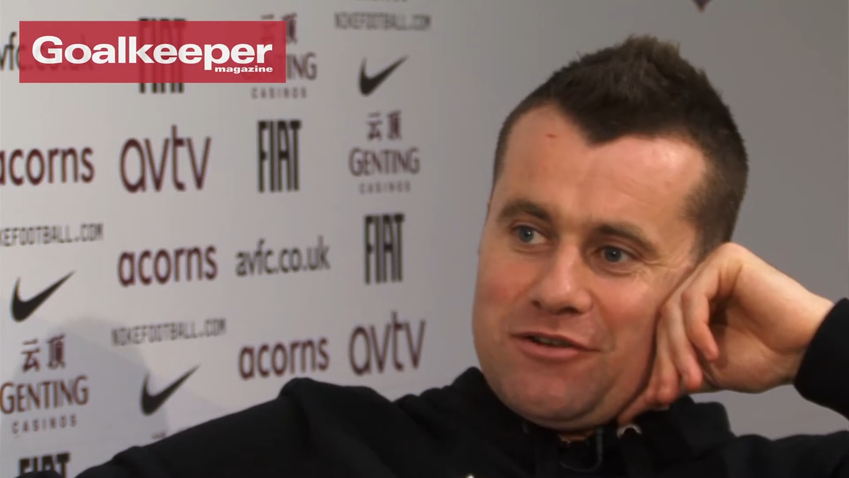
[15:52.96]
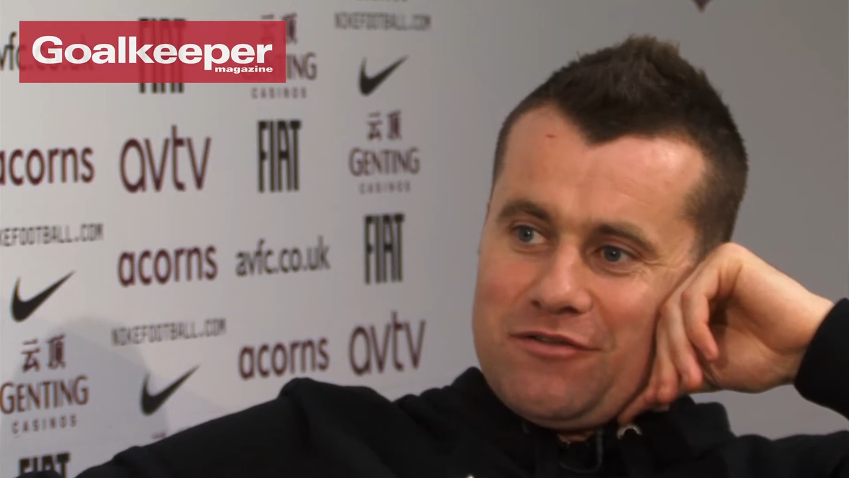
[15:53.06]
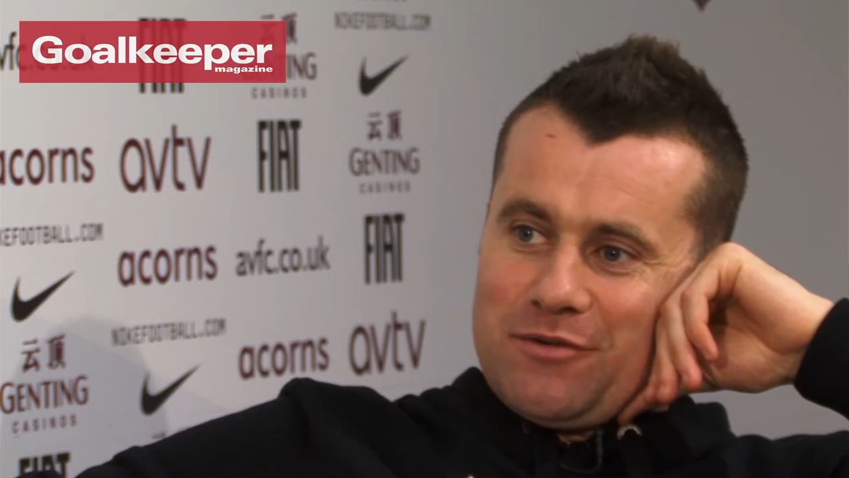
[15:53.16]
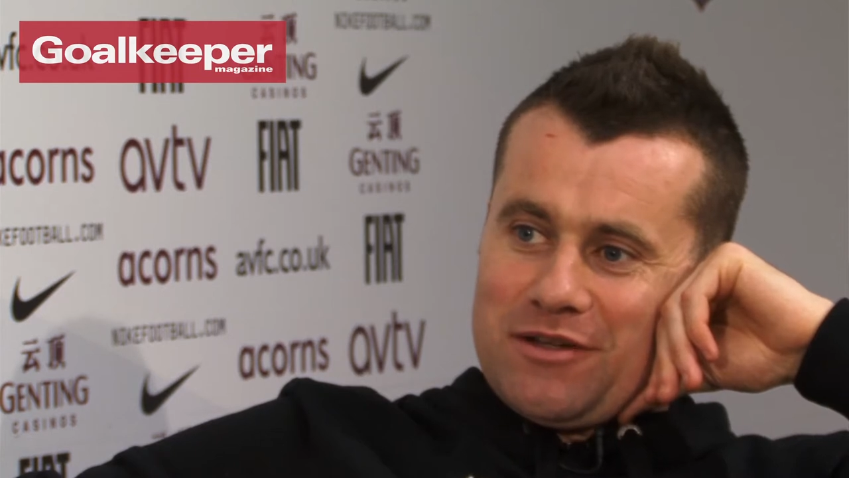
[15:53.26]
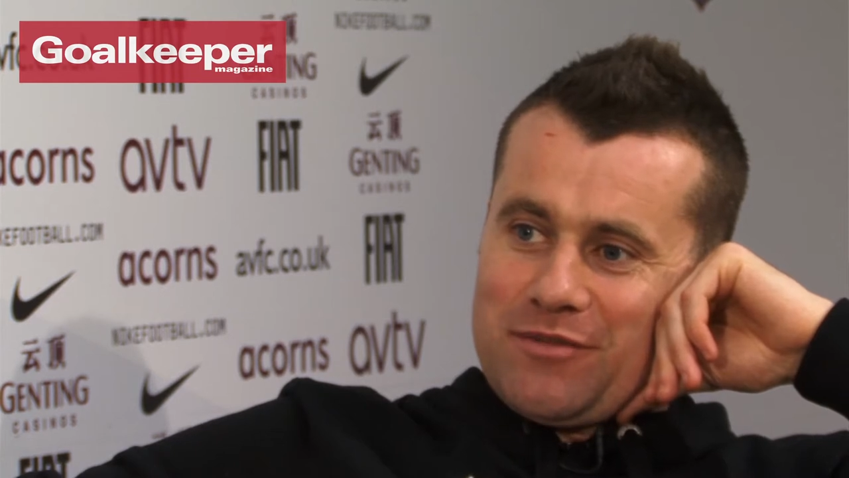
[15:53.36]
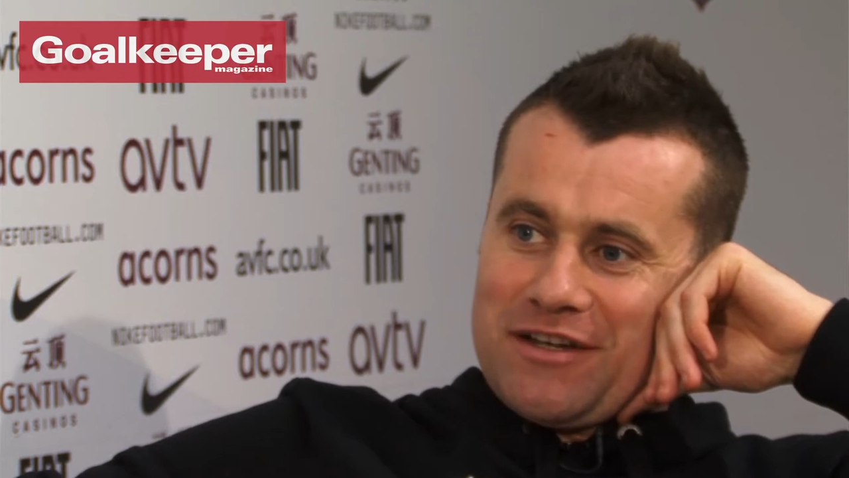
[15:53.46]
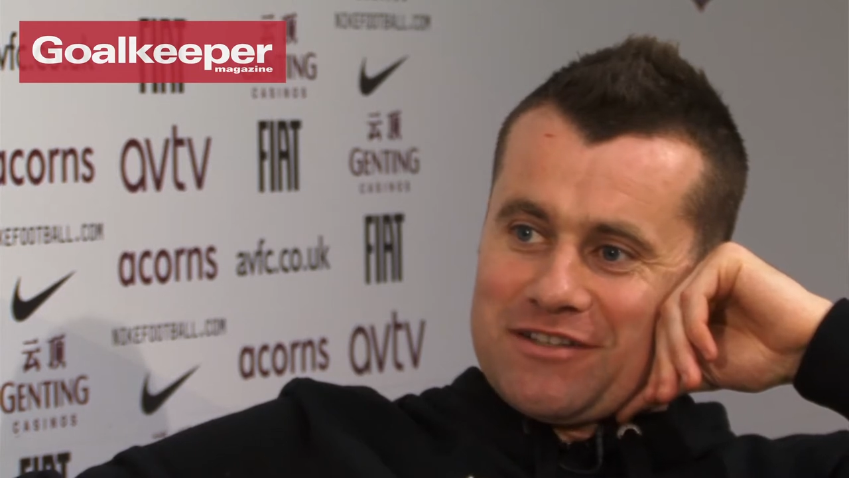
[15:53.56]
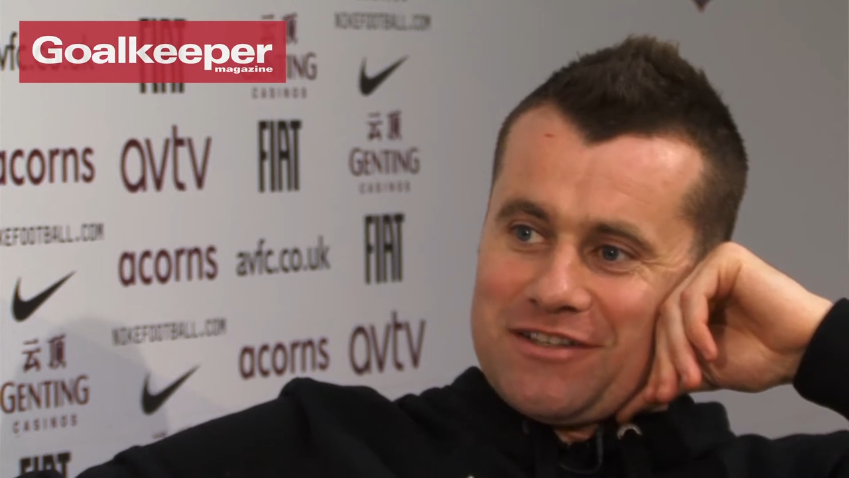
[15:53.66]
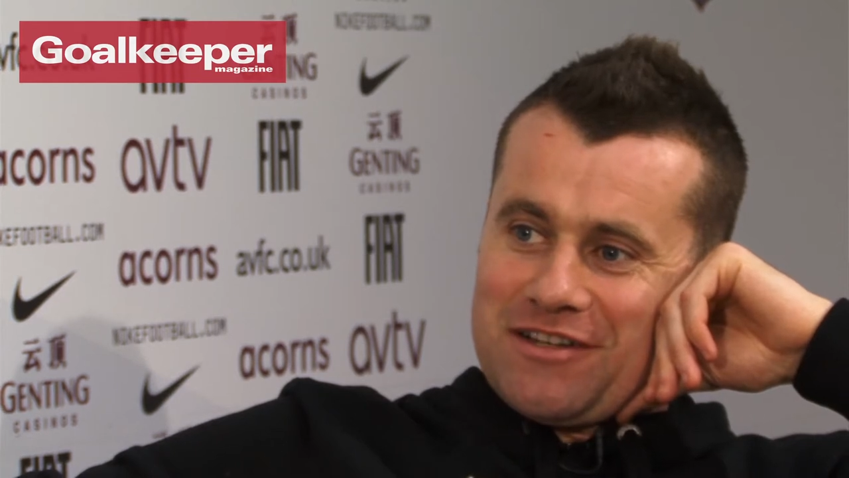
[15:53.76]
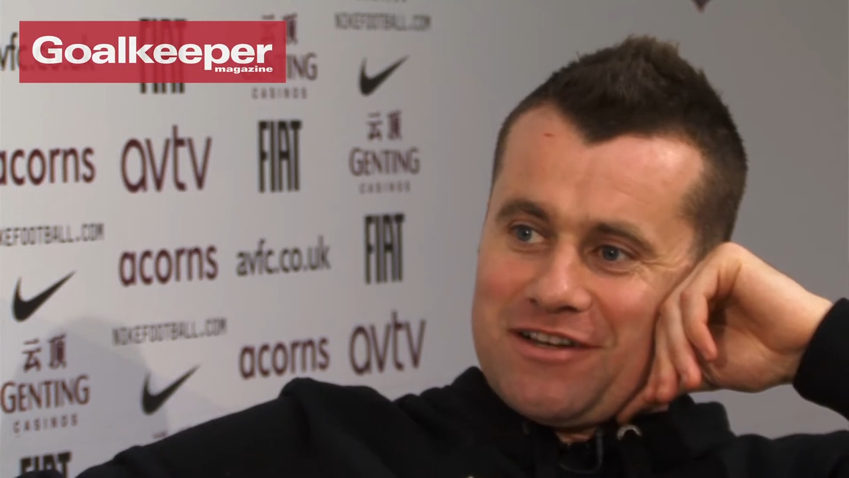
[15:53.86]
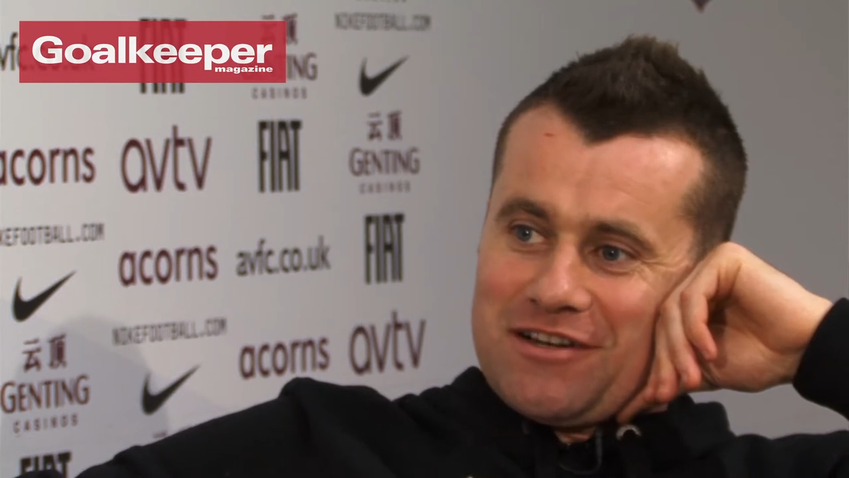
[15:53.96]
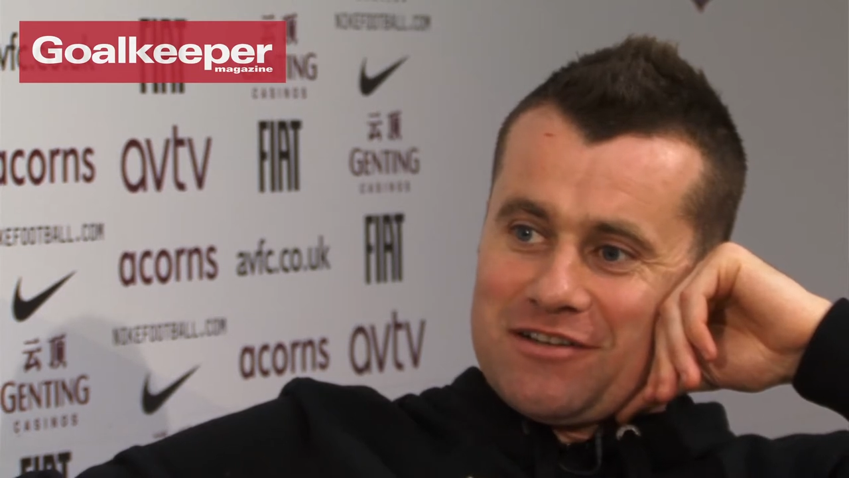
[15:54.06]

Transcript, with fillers: off he went back in the car,